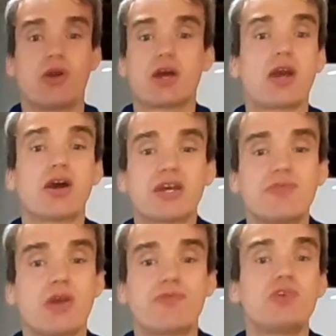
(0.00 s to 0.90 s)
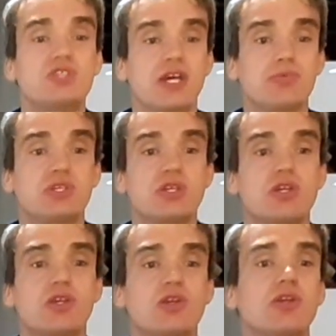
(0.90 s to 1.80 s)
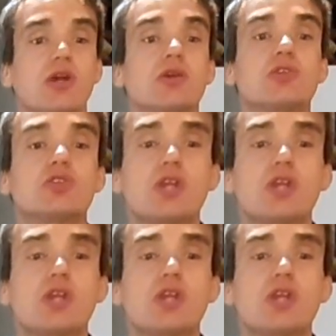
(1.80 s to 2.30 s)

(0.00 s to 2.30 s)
I'll give you a few tips, you know,